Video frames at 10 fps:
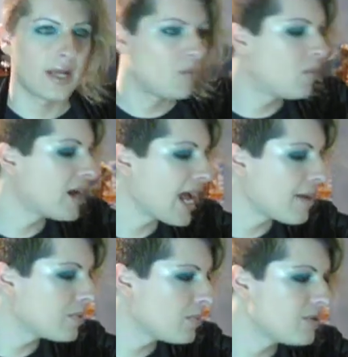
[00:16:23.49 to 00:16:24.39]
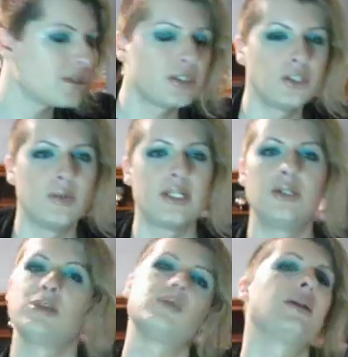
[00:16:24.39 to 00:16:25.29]
Like, what happened with your situation?
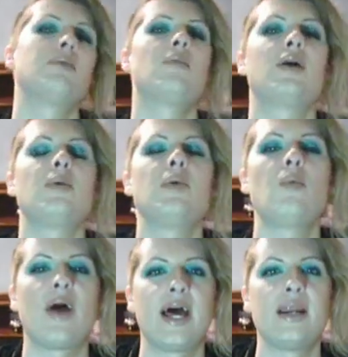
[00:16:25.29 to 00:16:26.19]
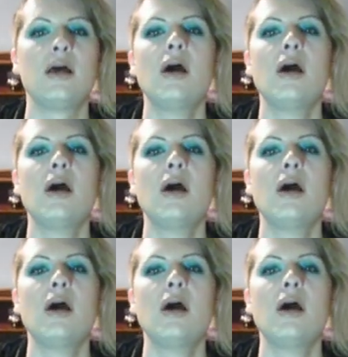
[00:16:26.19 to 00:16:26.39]
He goes, well, in the morning we went,